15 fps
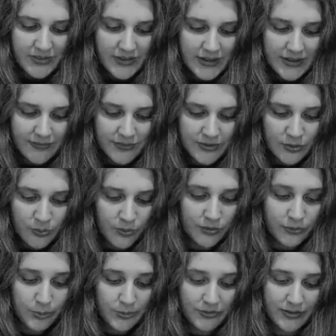even
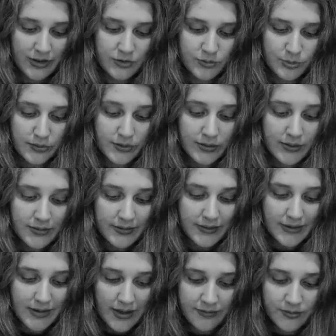yours, Miss Dashwood,
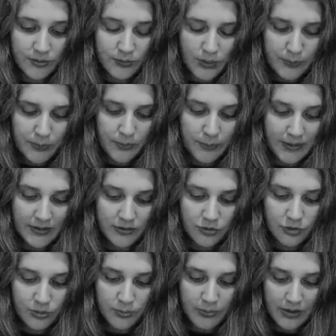can ever reprobate
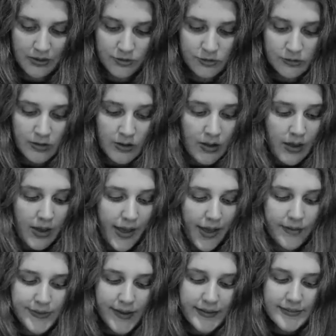too much,
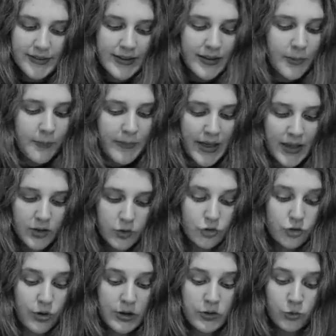as acting in a manner
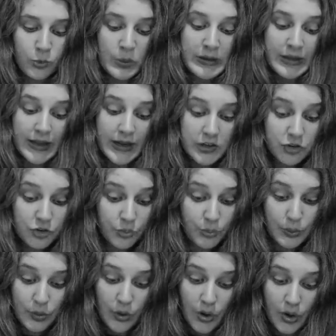trying to engage her
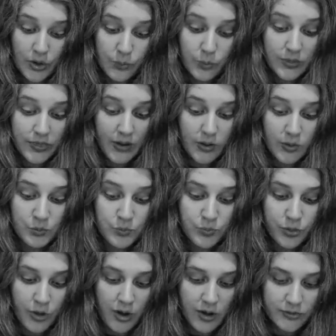regard without a
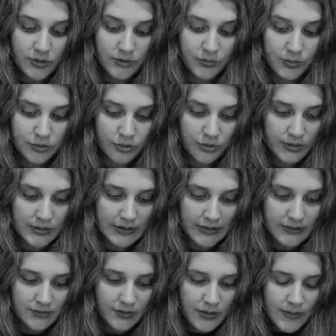thought of returning
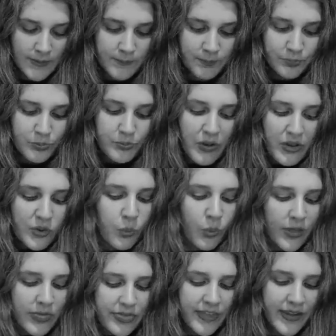it. But
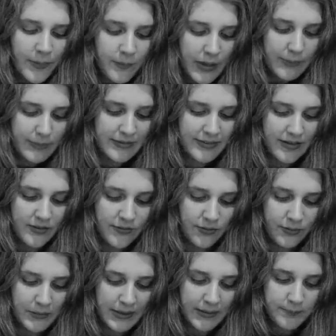one thing may be said
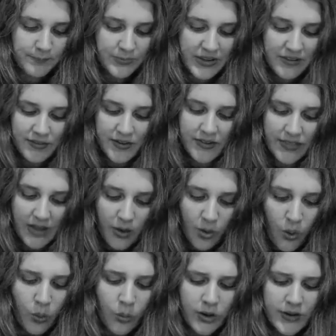for me, even in that
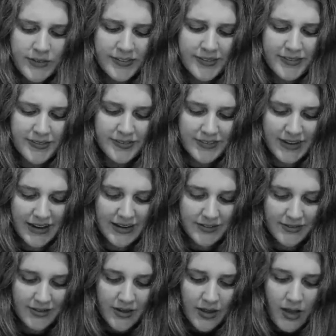horrid state
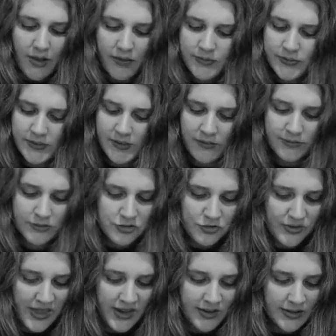of selfish
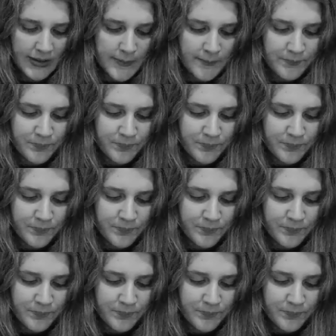vanity.